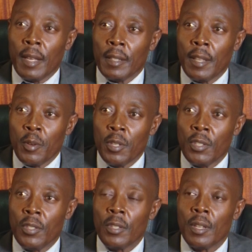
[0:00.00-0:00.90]
that there
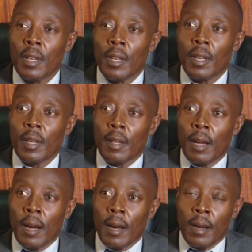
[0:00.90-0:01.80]
is
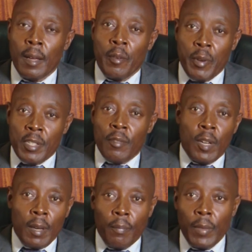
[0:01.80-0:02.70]
a
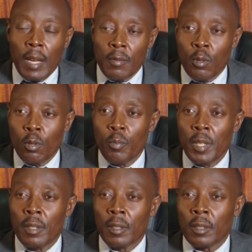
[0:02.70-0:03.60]
reservoir, have all
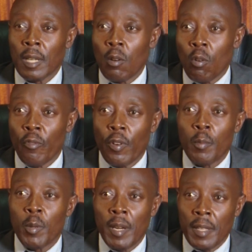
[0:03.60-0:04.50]
been now
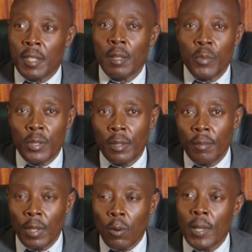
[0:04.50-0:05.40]
confirmed by the teams.
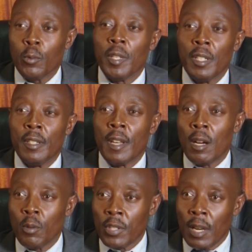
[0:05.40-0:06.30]
What we need
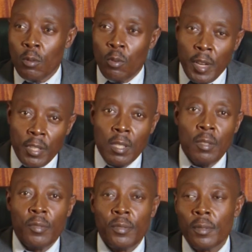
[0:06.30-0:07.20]
now is
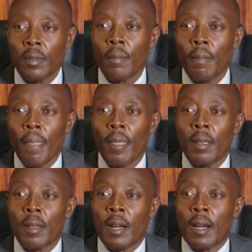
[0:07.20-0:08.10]
aggressive
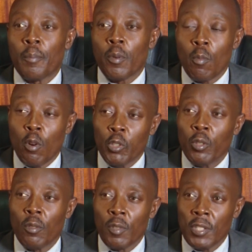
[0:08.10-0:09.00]

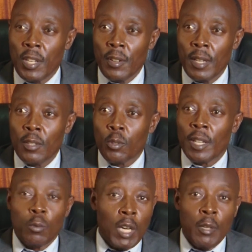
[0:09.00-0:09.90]
promotion of this area so
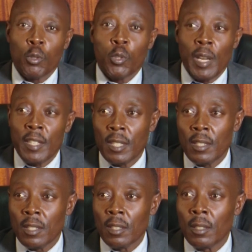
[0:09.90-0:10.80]
that we can also
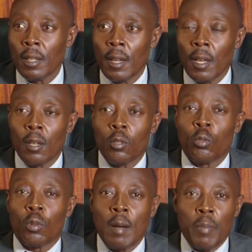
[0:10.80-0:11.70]
license it
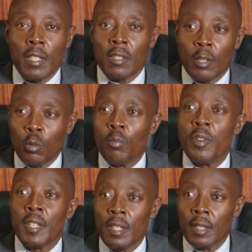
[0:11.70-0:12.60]
to companies that will
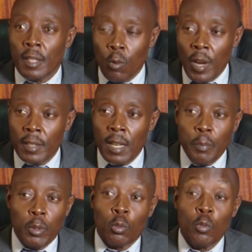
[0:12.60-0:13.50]
bring in the required
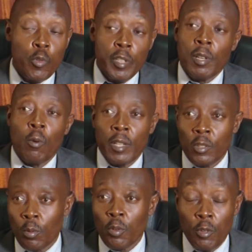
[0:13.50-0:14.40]
capital to drill the
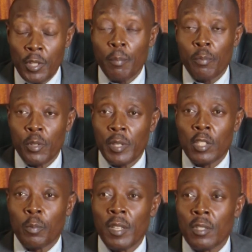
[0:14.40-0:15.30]
wells, because those are pretty
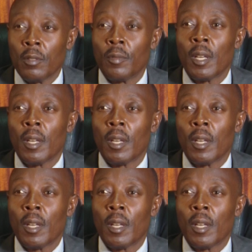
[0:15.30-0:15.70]
expensive.